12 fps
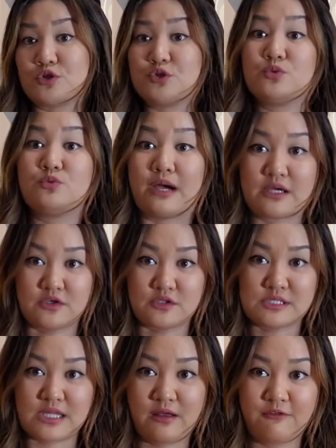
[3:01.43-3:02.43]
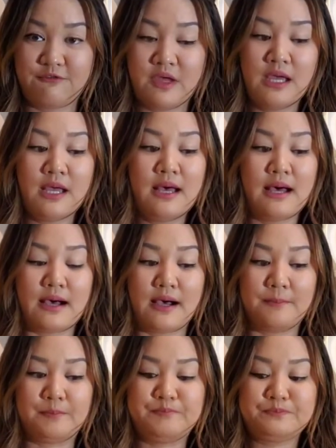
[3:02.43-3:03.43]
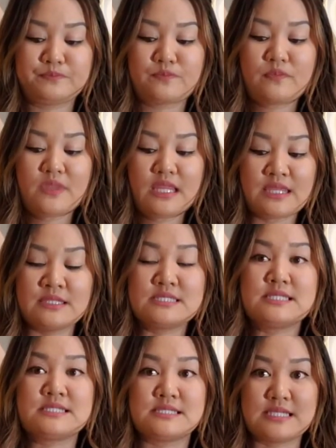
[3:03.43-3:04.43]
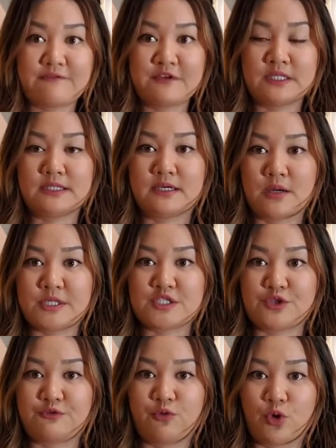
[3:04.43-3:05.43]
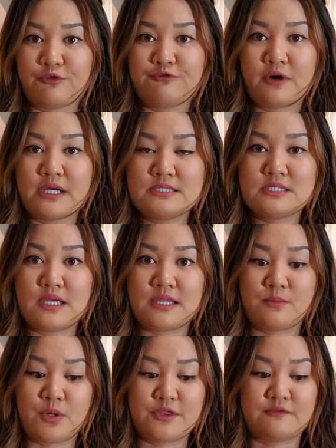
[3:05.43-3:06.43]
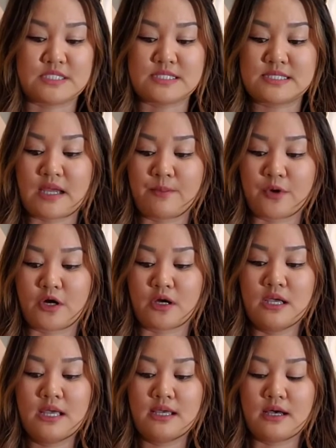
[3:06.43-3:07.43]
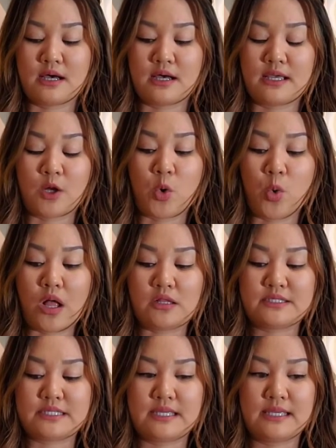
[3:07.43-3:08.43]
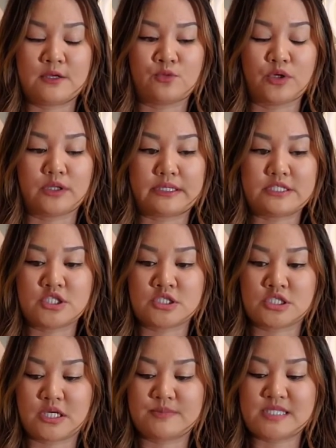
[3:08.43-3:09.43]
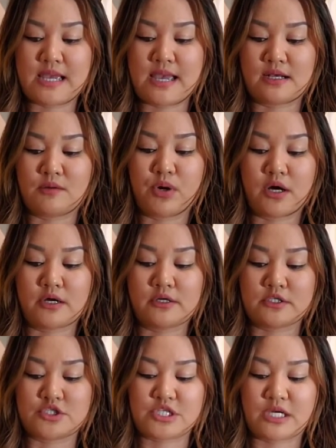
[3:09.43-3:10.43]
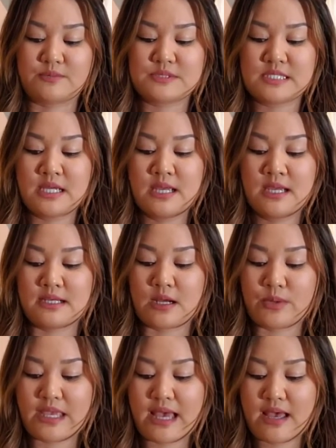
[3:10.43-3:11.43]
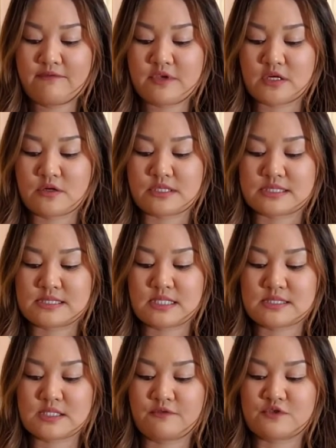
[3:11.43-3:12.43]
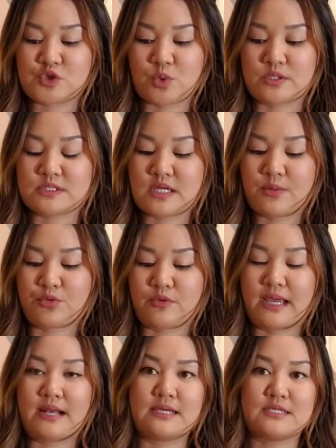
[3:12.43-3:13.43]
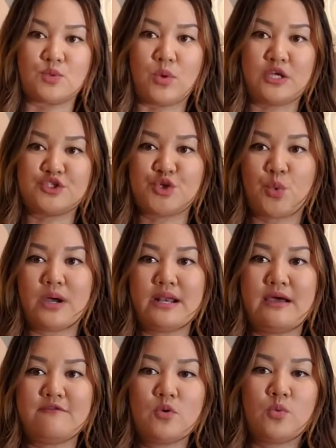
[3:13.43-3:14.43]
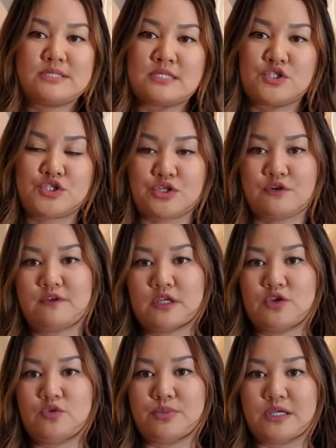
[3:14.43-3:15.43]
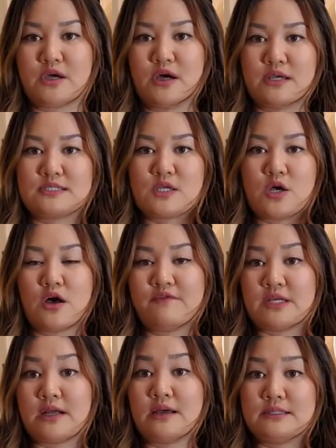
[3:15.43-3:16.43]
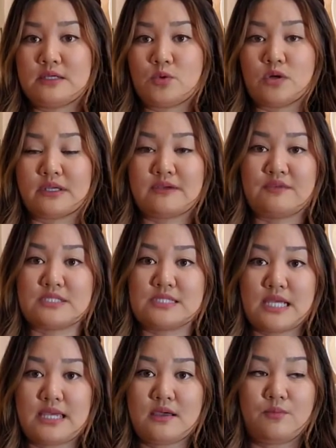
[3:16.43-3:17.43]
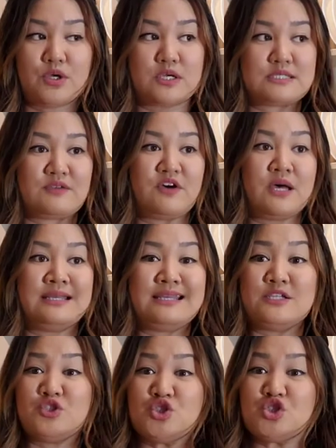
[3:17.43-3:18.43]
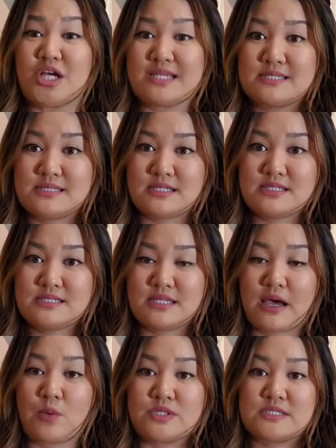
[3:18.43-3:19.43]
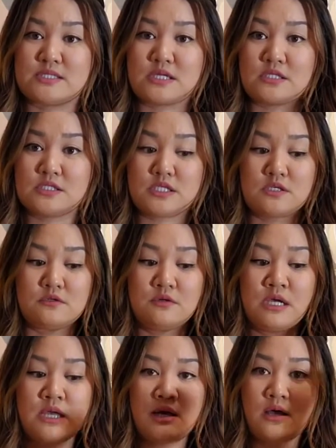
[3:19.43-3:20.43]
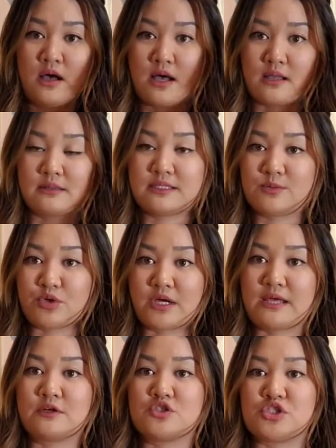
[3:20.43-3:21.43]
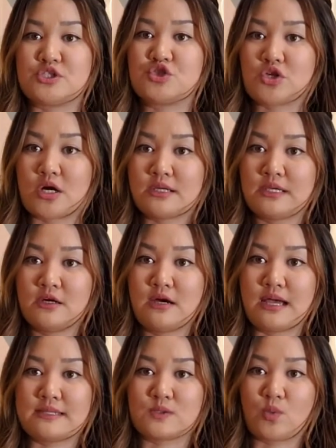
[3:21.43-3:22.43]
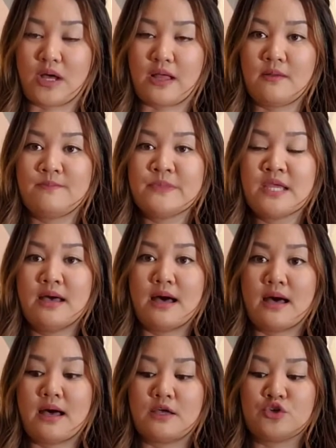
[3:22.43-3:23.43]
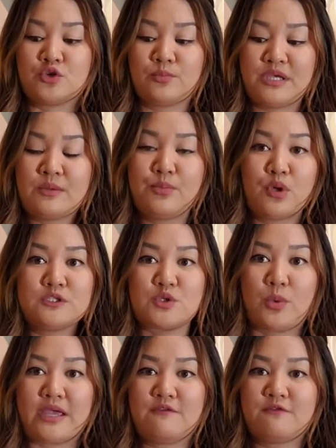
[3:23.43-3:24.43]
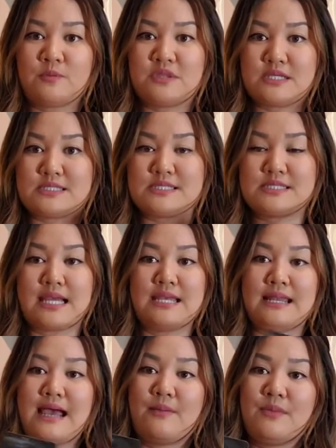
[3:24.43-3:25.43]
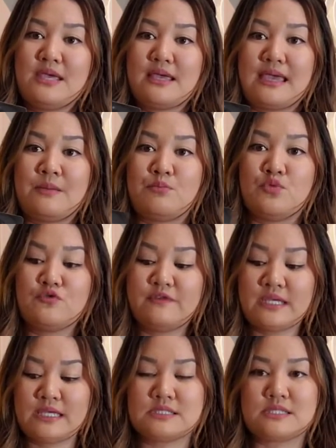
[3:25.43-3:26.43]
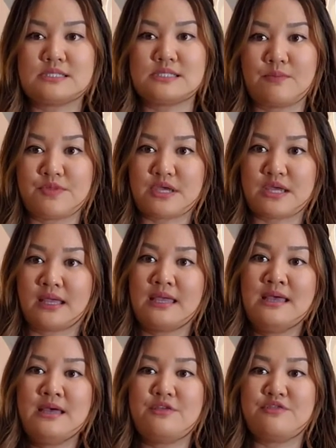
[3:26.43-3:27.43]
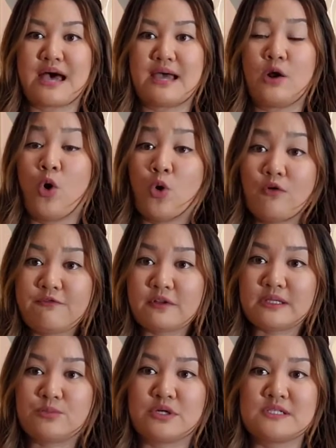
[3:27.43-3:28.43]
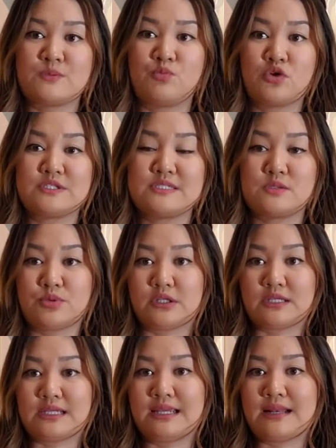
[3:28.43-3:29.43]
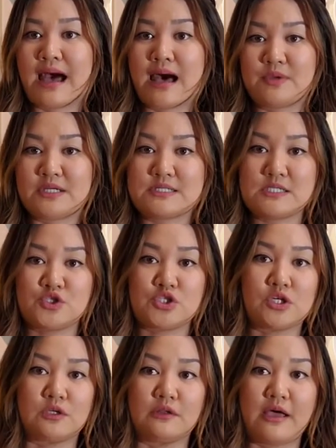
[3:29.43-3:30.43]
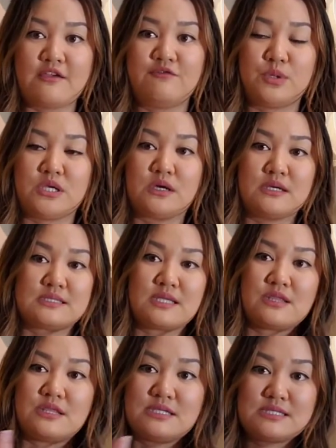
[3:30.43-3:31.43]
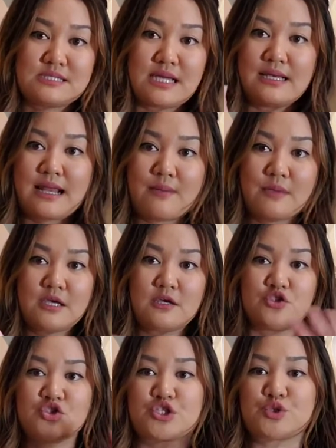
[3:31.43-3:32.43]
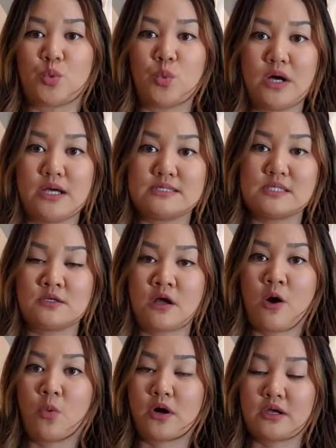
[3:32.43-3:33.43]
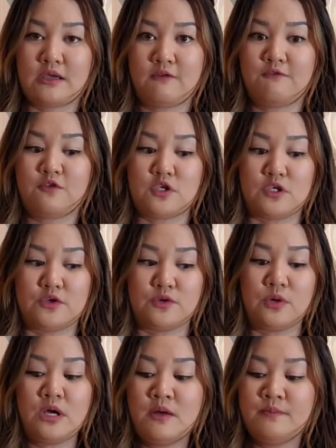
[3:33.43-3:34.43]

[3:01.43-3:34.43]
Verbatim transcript: you wreck yourself. Um, this is definitely coming to the forefront in the month of December uh, equality in relationships and partnerships. Now we have here the Six of Swords upright as well. So whatever wasn't serving you because of an unequal give and take, because of an injustice that was done to you, uh, Libra energy strong here as well. Uh, you're being pulled away from this dynamic and moving into something that hopefully brings more stability and happiness into your life because this dynamic just was not working for you.